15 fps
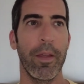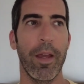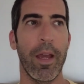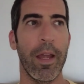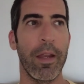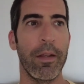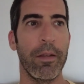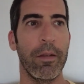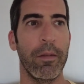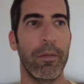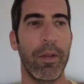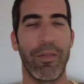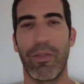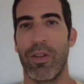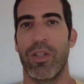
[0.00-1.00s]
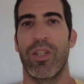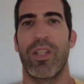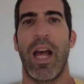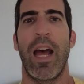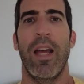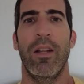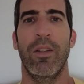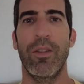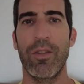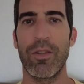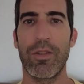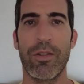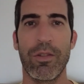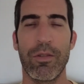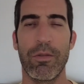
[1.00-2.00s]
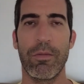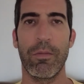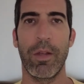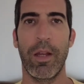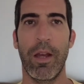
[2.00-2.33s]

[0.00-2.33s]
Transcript: And different styles.